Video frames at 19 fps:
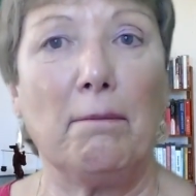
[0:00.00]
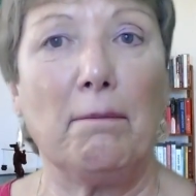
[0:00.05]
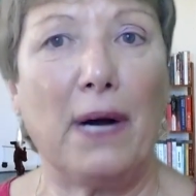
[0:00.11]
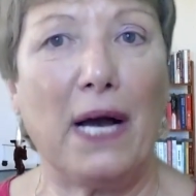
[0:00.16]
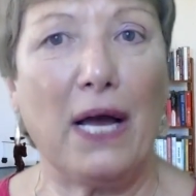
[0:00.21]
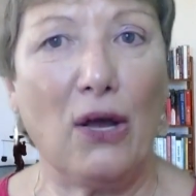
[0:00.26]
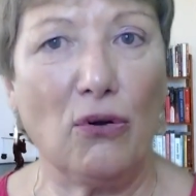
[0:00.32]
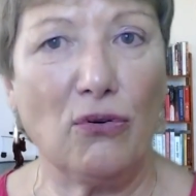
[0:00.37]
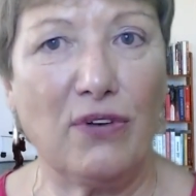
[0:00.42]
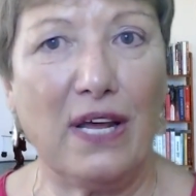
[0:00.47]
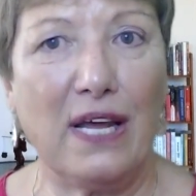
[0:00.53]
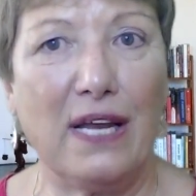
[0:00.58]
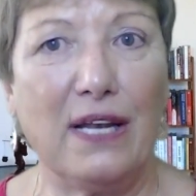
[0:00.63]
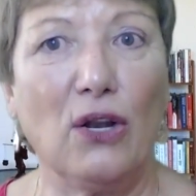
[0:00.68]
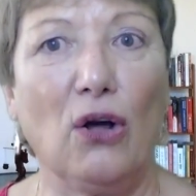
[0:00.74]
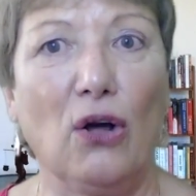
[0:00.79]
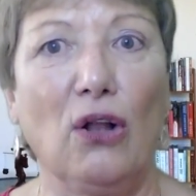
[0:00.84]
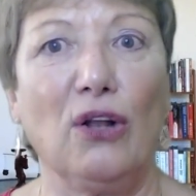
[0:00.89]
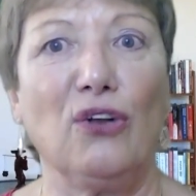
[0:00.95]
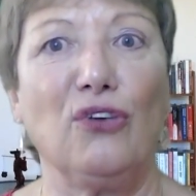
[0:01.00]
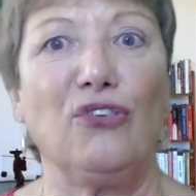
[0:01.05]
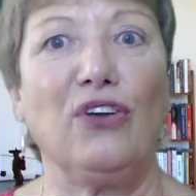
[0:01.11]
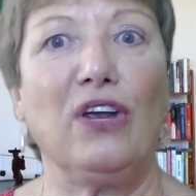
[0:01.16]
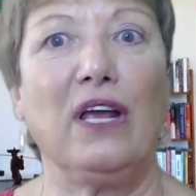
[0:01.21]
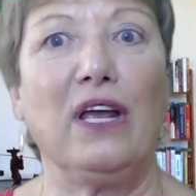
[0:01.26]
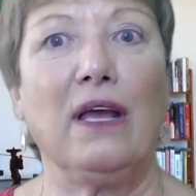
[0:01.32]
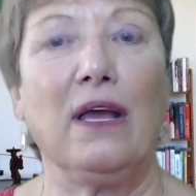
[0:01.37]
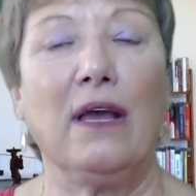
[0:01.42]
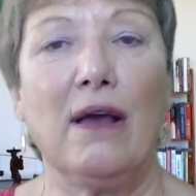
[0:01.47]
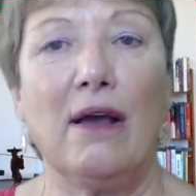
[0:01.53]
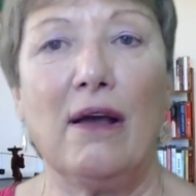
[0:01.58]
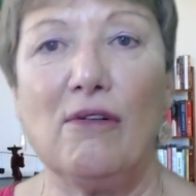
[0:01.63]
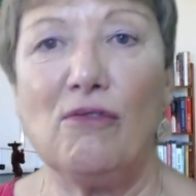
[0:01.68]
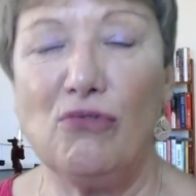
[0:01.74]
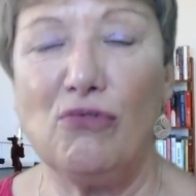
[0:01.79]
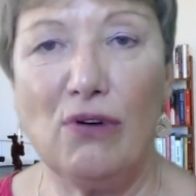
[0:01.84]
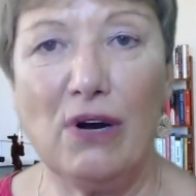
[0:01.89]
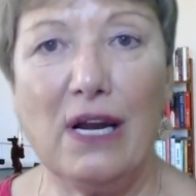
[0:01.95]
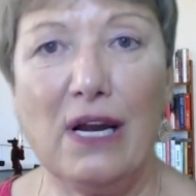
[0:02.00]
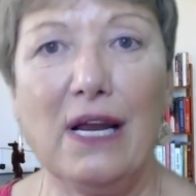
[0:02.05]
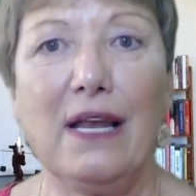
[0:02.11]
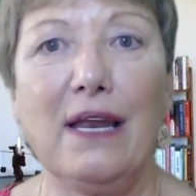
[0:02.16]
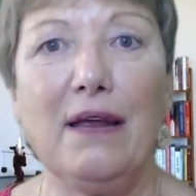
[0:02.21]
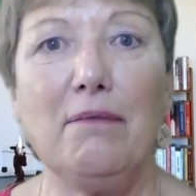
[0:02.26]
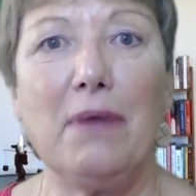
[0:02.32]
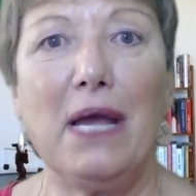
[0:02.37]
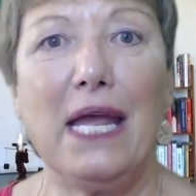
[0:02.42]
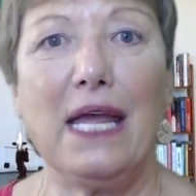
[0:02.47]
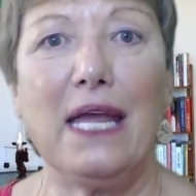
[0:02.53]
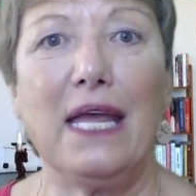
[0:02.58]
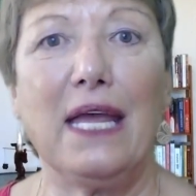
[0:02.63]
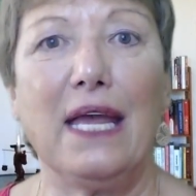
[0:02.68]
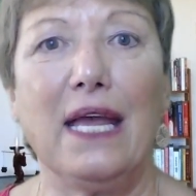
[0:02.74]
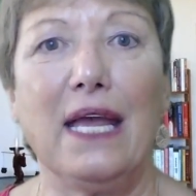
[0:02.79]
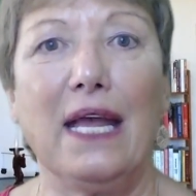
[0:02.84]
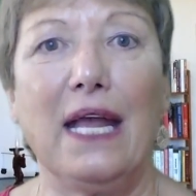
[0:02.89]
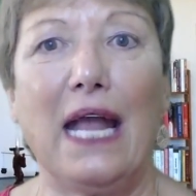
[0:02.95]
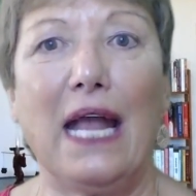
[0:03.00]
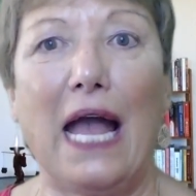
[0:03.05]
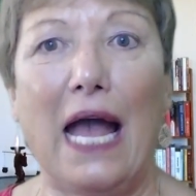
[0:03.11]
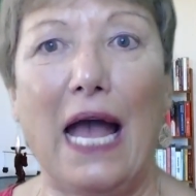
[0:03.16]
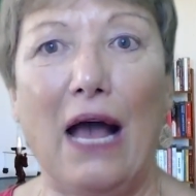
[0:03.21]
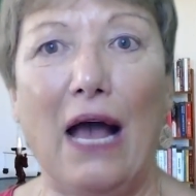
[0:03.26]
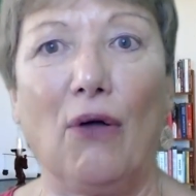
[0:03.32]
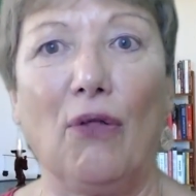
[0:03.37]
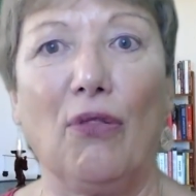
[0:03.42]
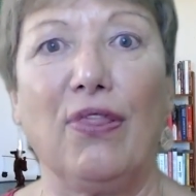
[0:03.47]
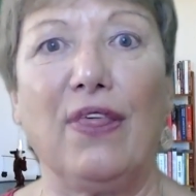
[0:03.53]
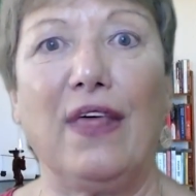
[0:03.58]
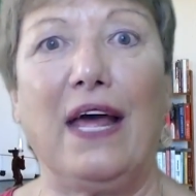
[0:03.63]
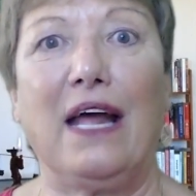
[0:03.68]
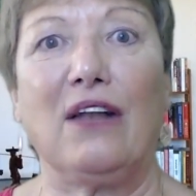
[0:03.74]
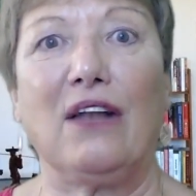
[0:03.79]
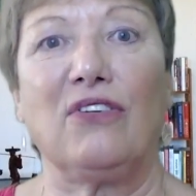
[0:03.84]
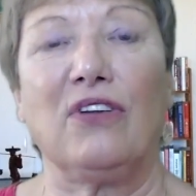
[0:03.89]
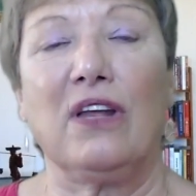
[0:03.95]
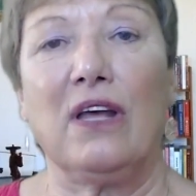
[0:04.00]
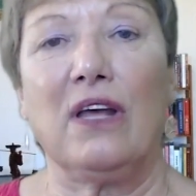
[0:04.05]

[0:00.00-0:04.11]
biotechnology, really making out that